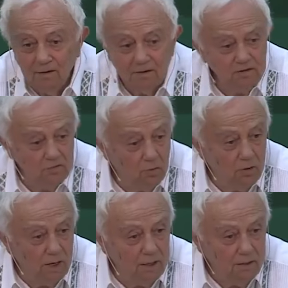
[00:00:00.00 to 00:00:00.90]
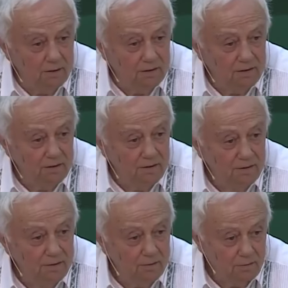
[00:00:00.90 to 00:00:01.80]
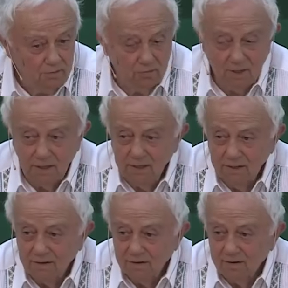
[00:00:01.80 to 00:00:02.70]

He said, why? Why?